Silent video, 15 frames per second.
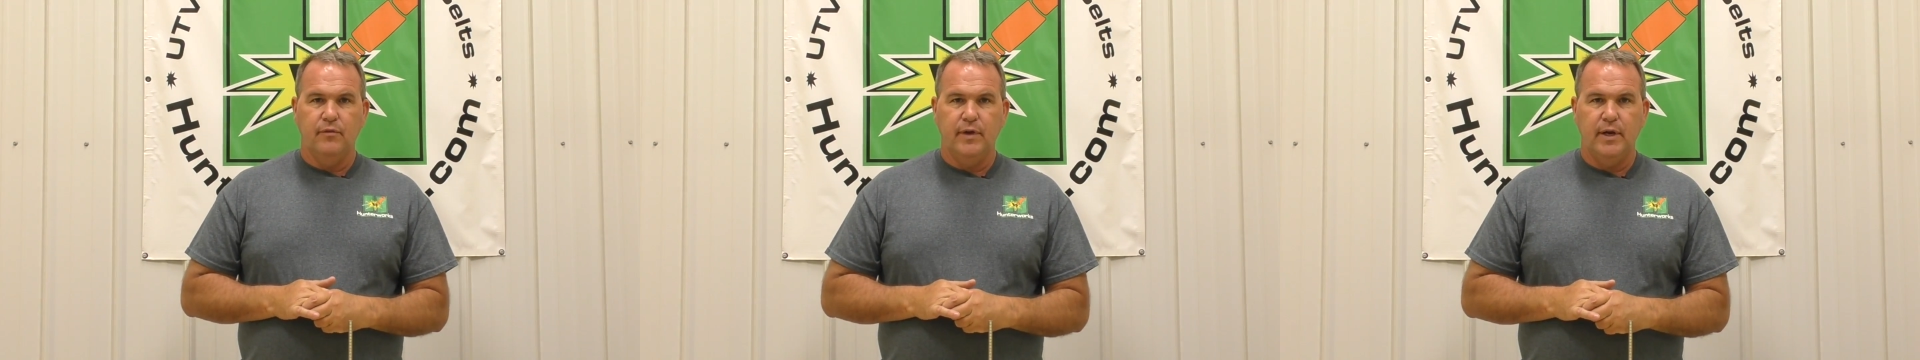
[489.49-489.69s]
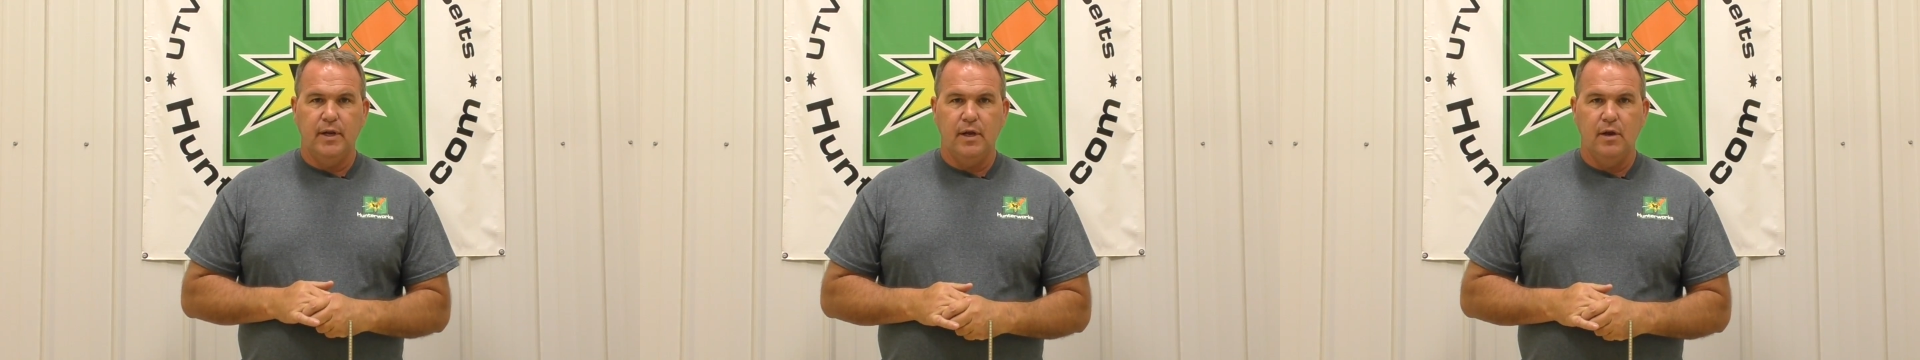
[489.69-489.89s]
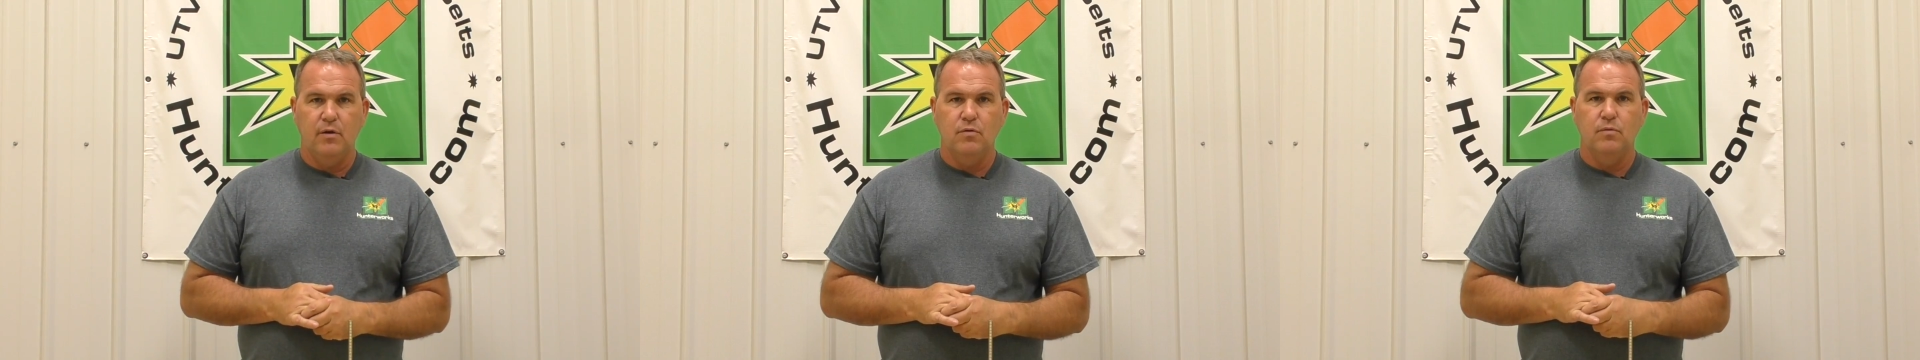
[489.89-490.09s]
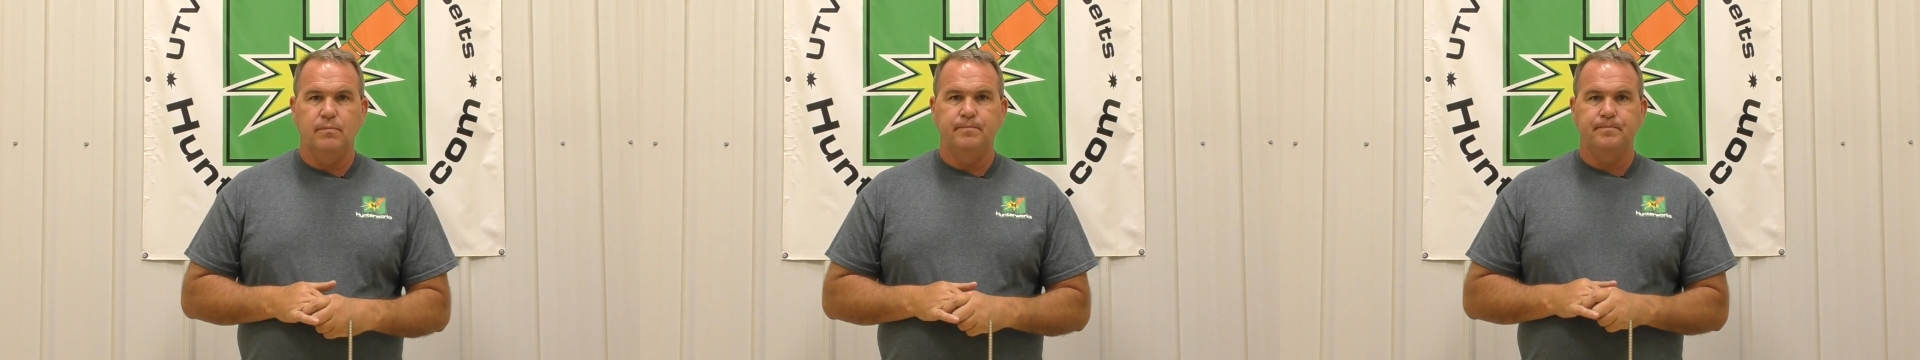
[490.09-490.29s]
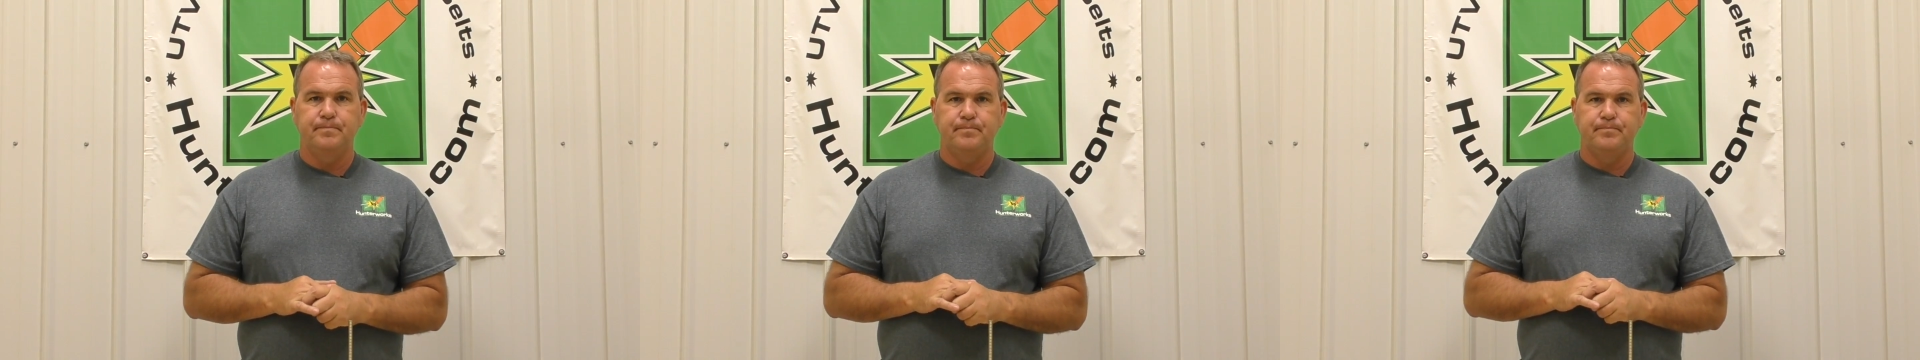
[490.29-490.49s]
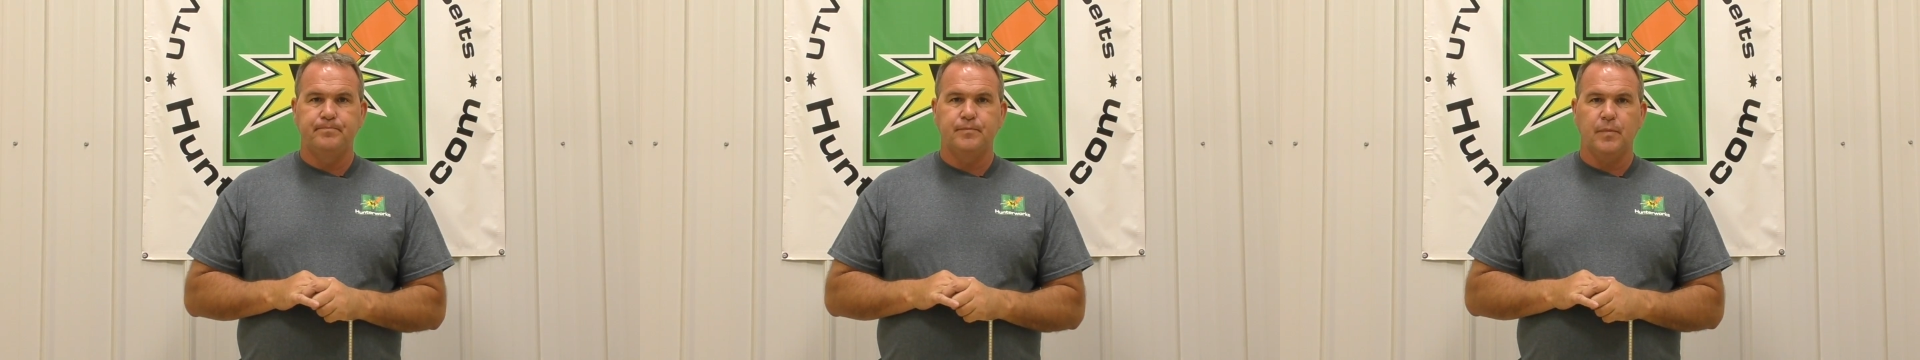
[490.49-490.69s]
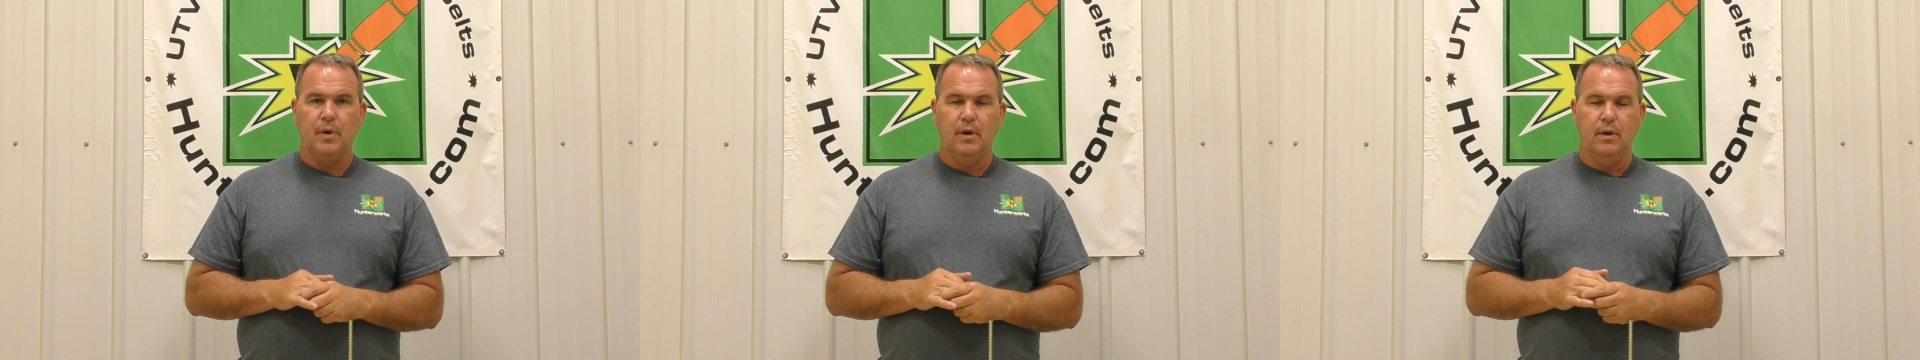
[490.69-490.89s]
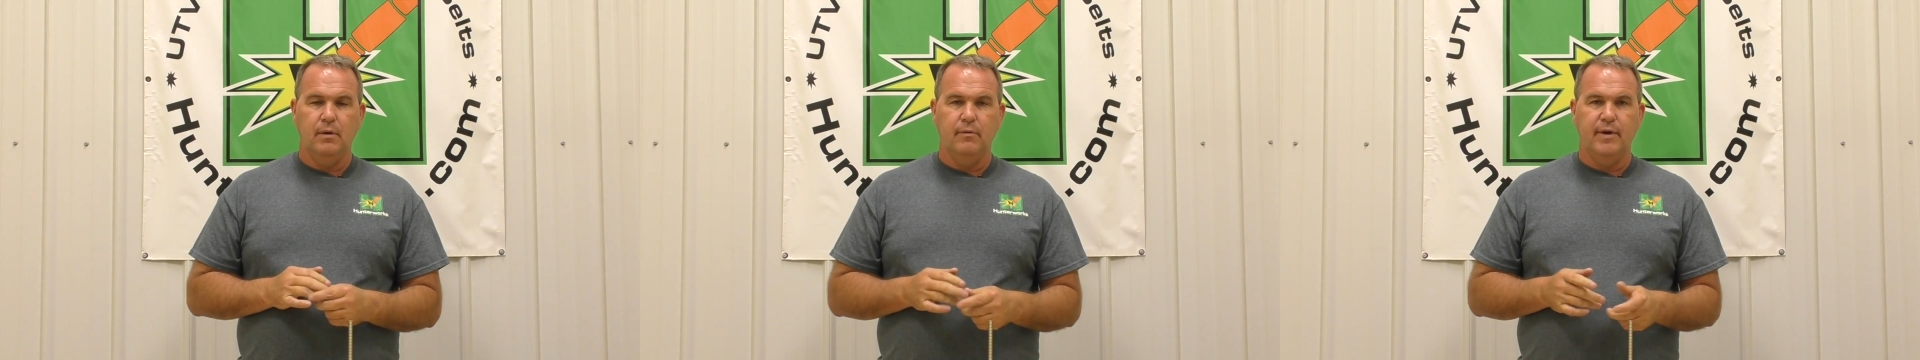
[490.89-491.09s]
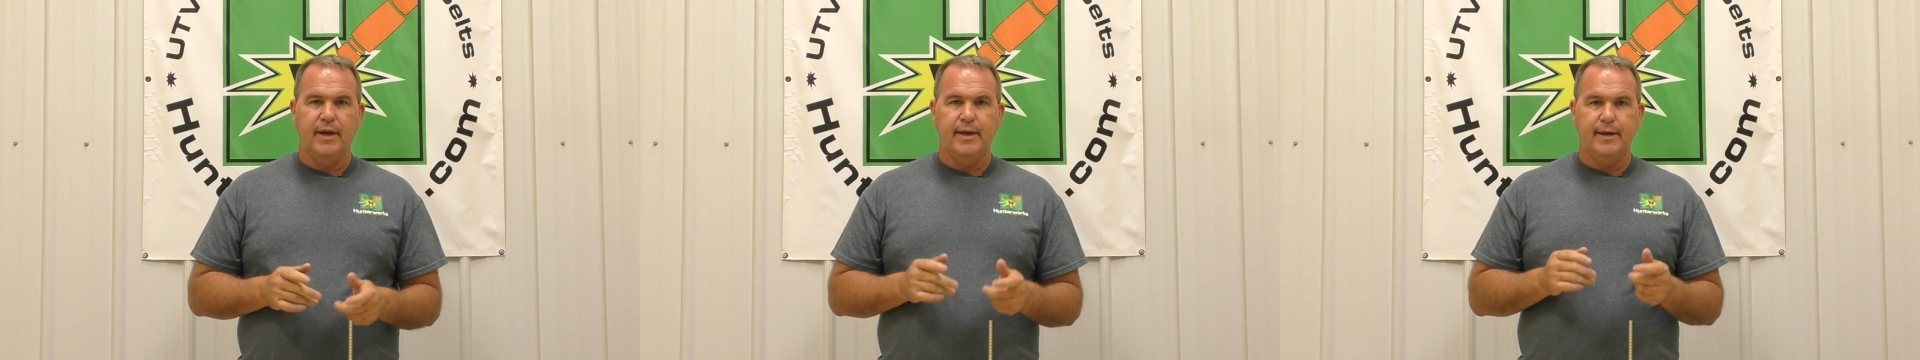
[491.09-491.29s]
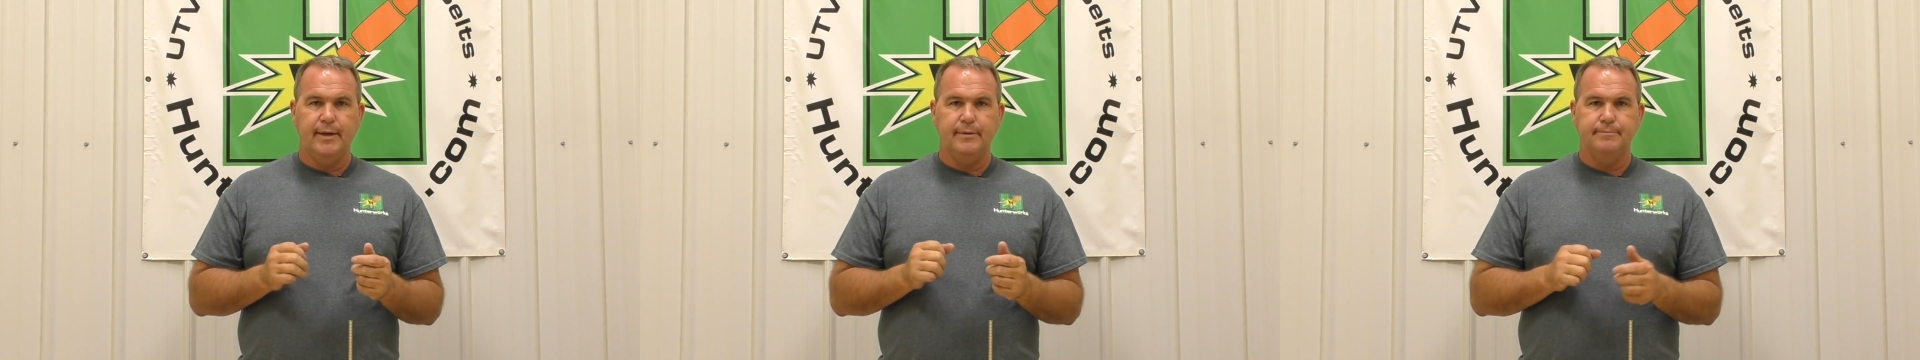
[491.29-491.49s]
video right
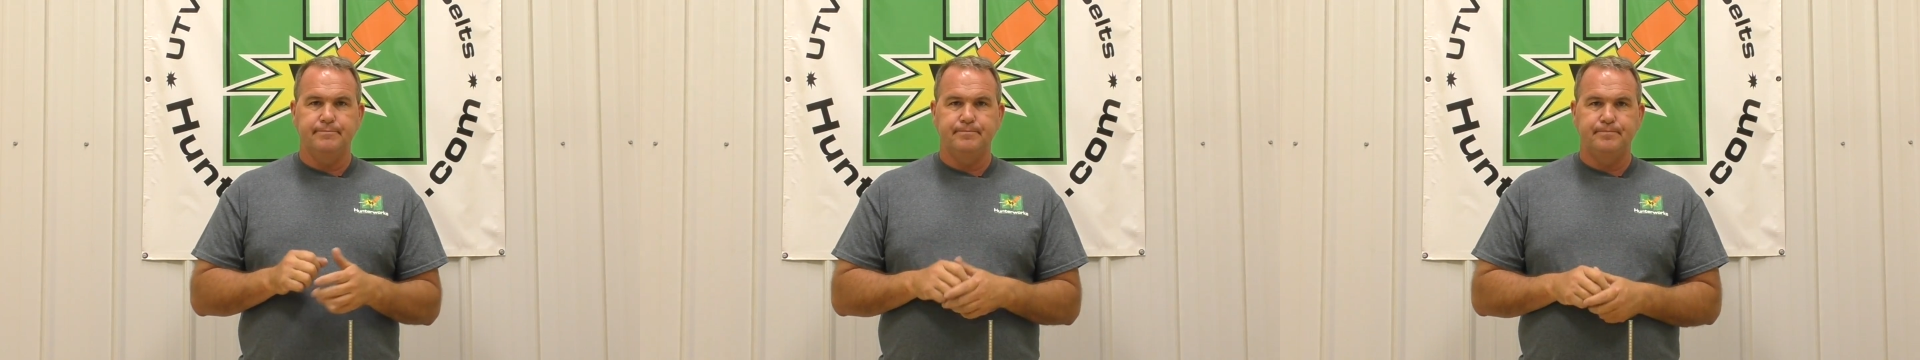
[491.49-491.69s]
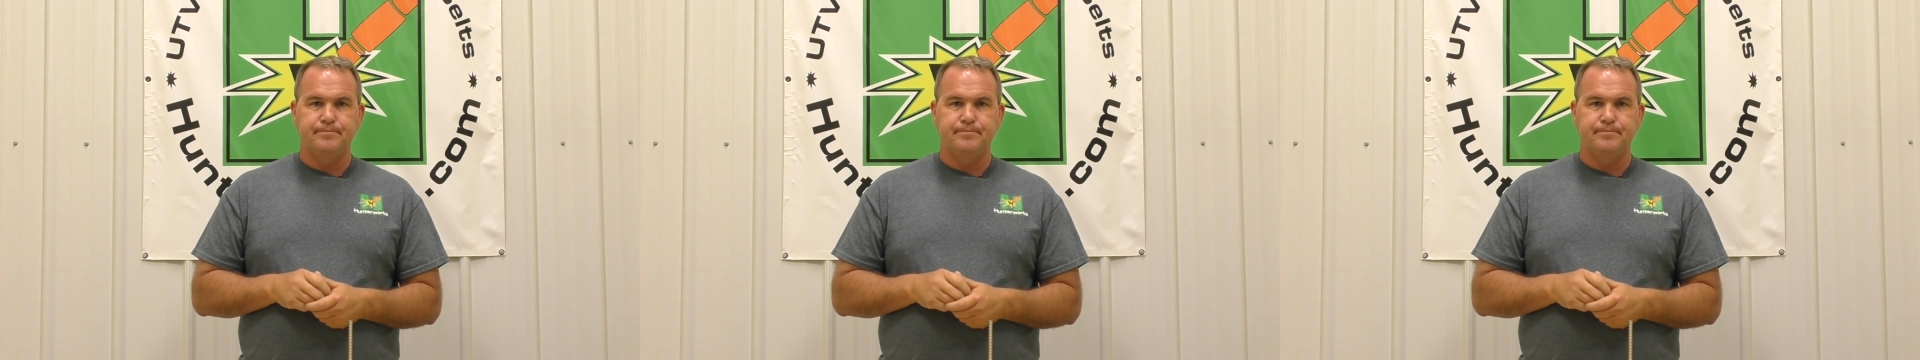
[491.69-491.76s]
now.